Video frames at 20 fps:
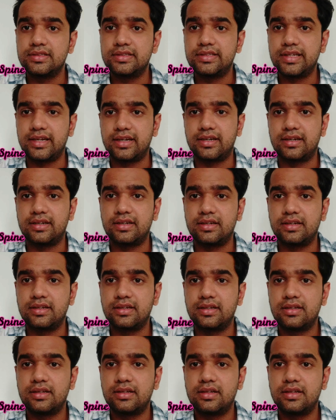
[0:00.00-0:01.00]
then
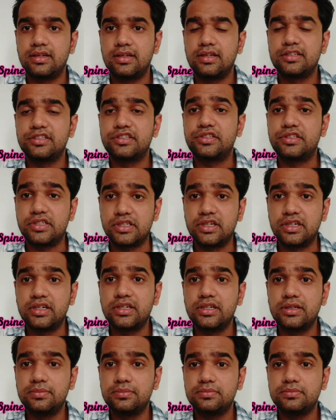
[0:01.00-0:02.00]

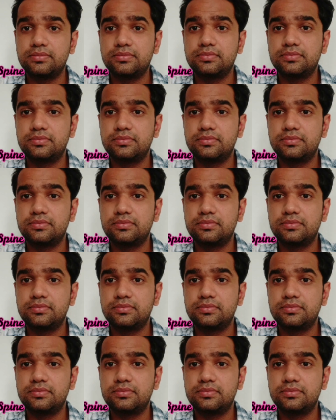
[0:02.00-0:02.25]
sternum,